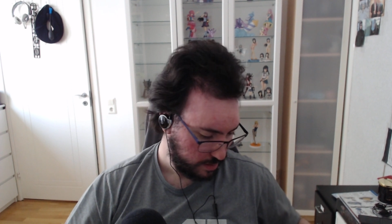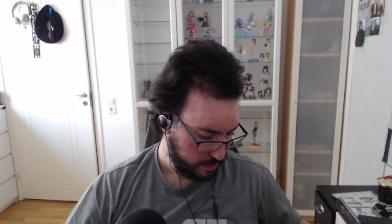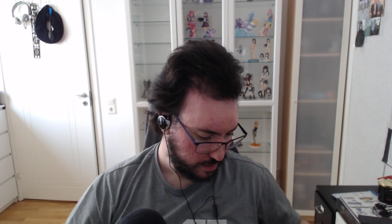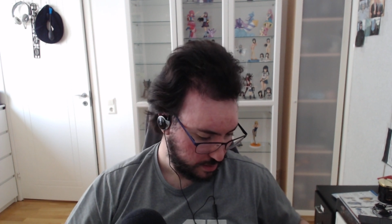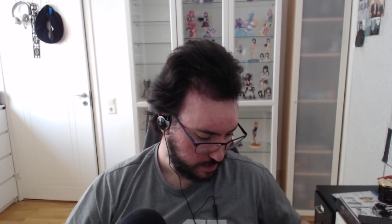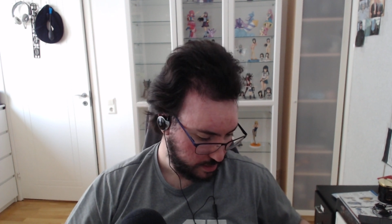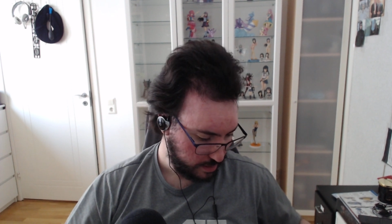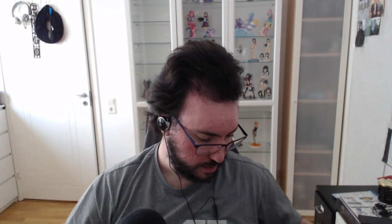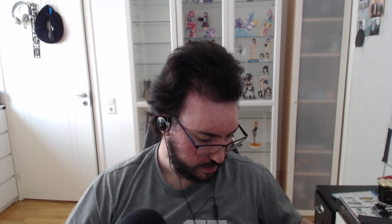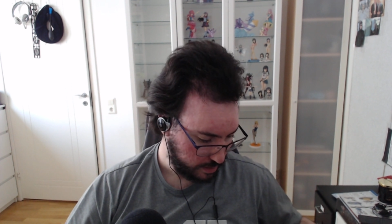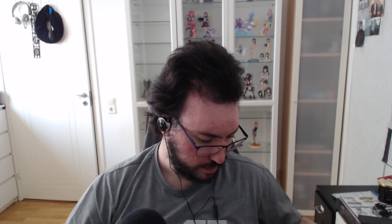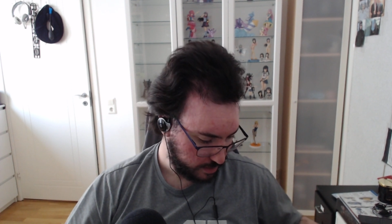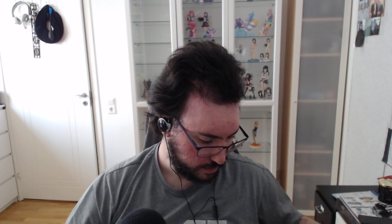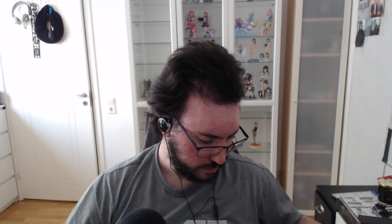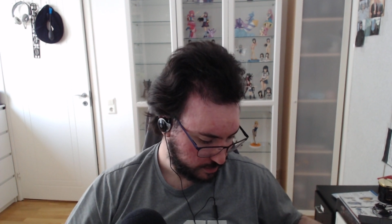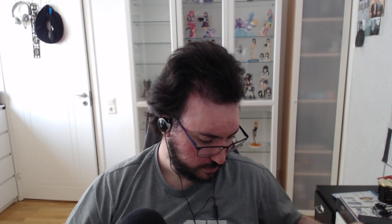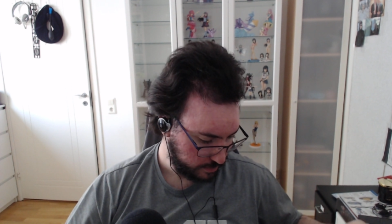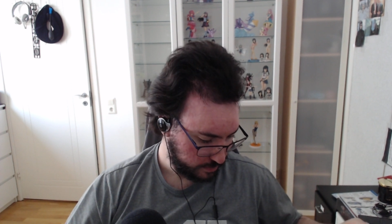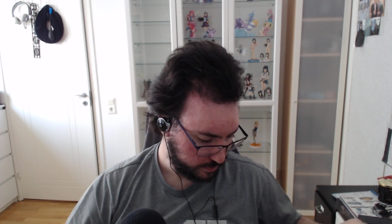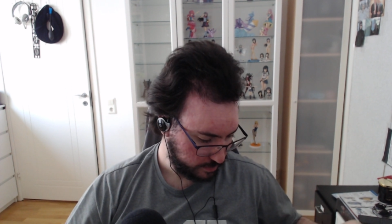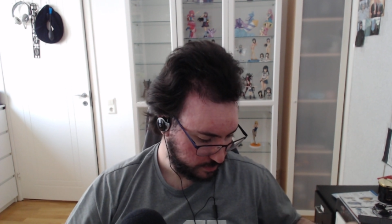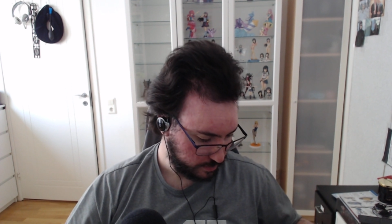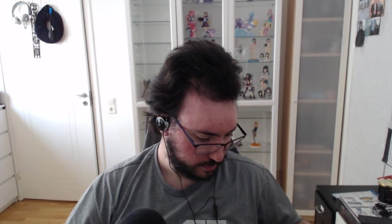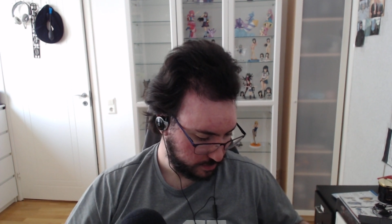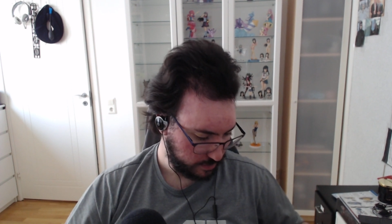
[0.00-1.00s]

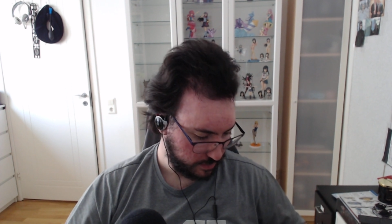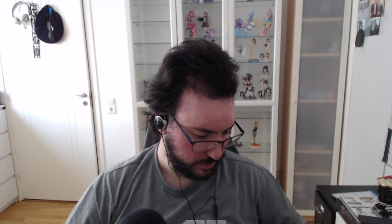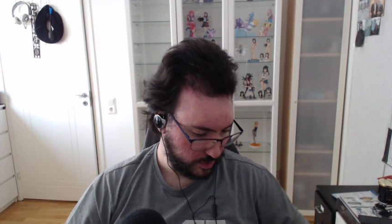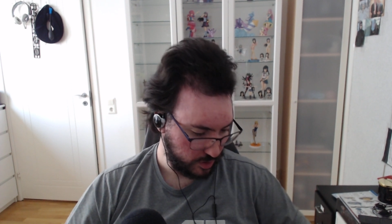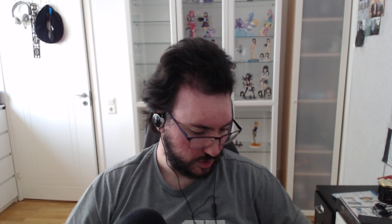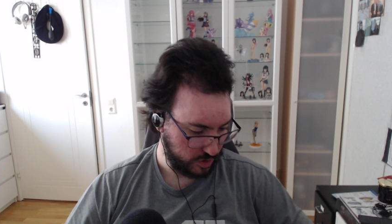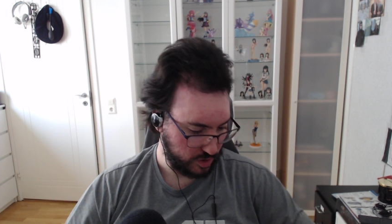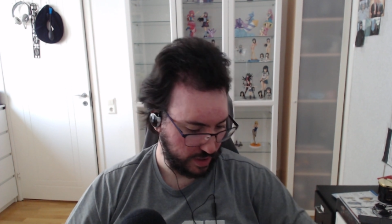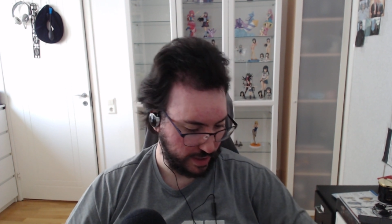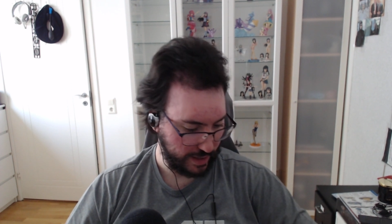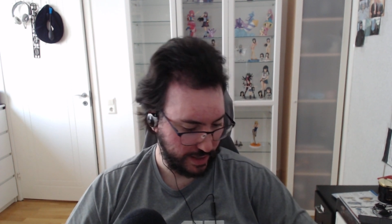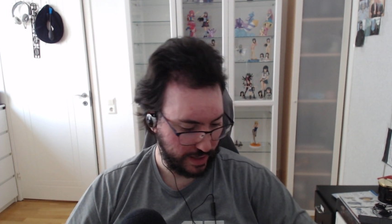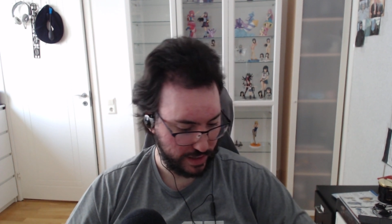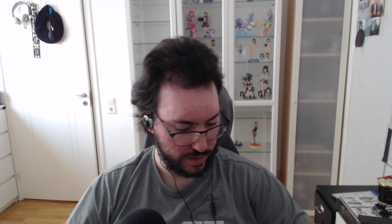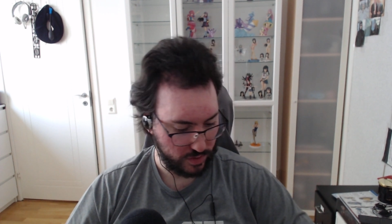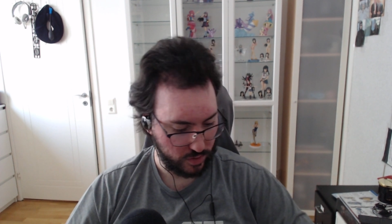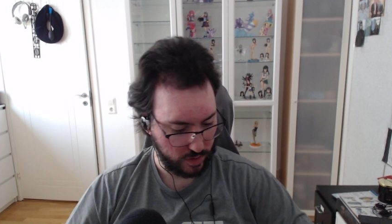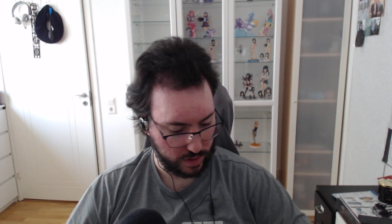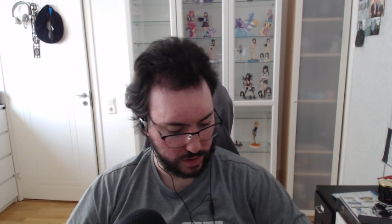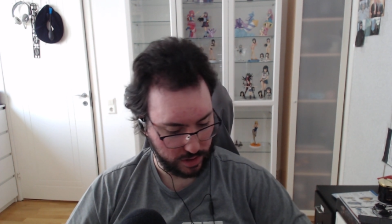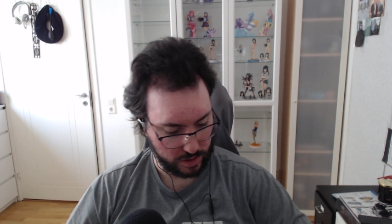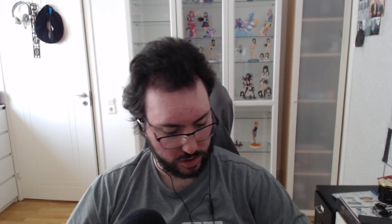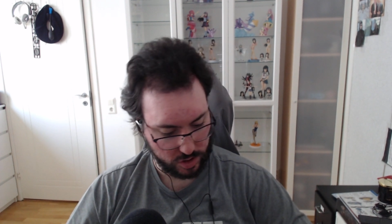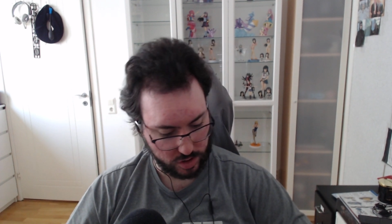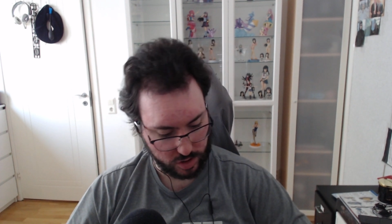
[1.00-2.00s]
So I guess we
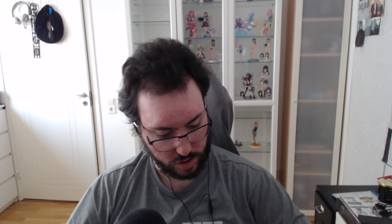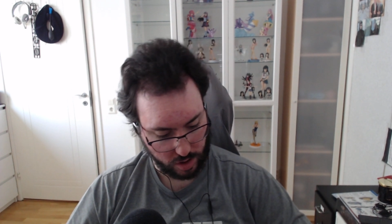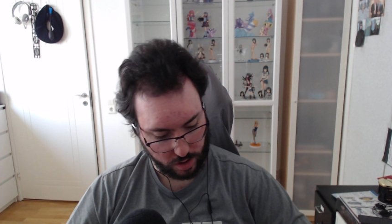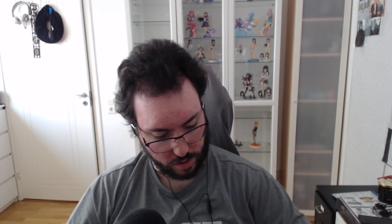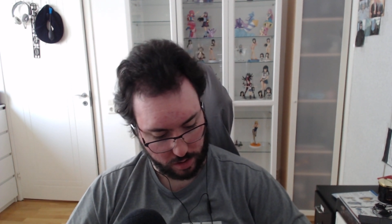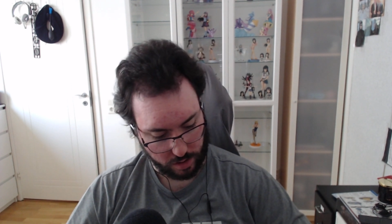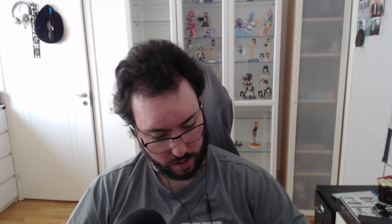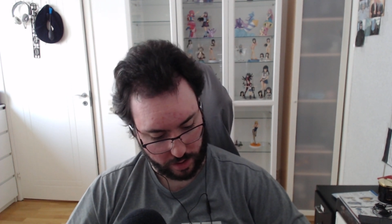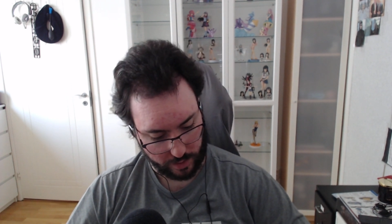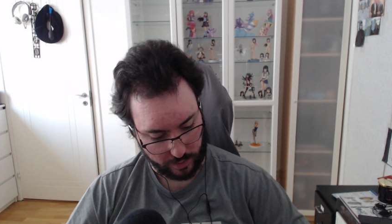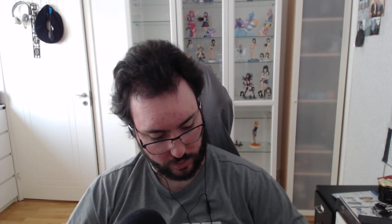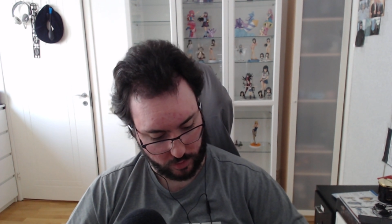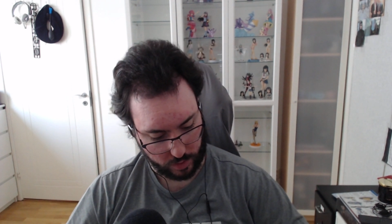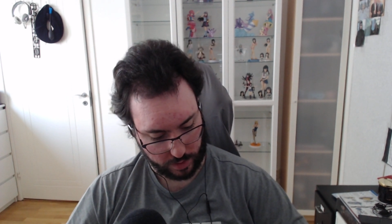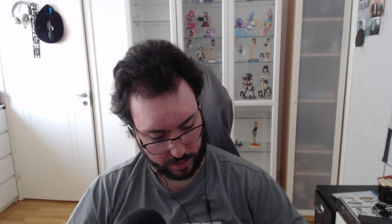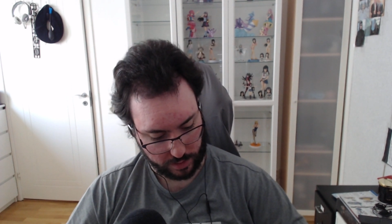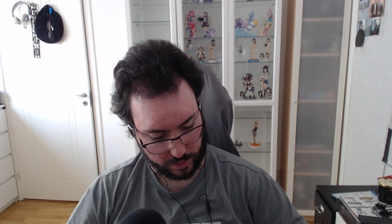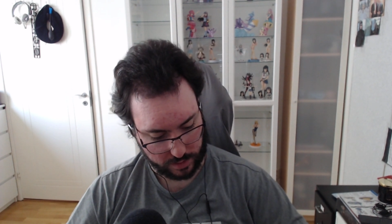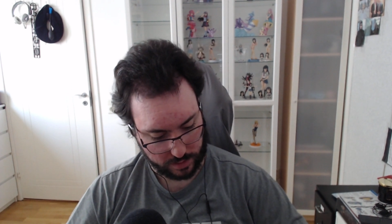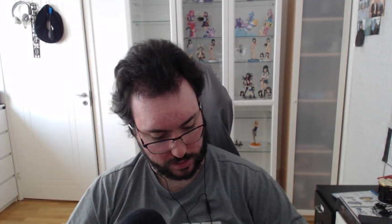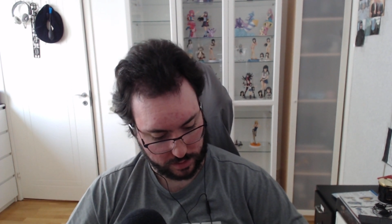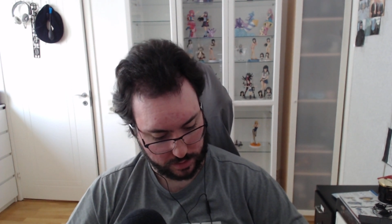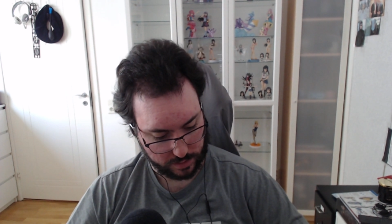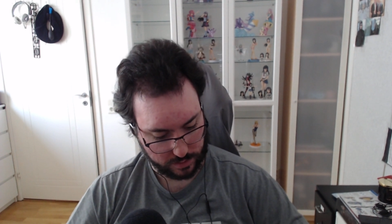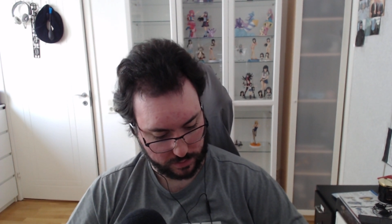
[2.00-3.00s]
could start off
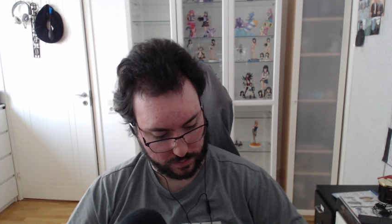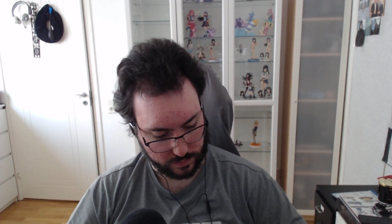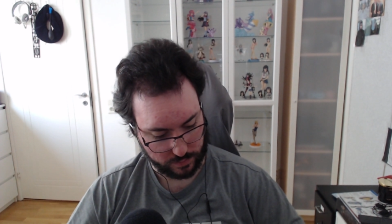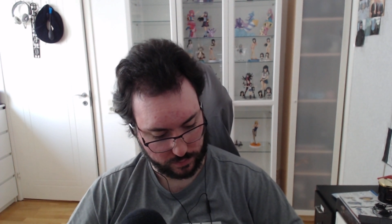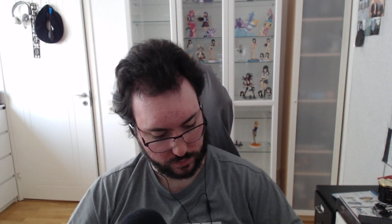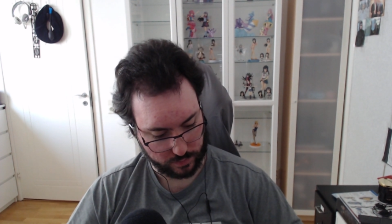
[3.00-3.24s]
with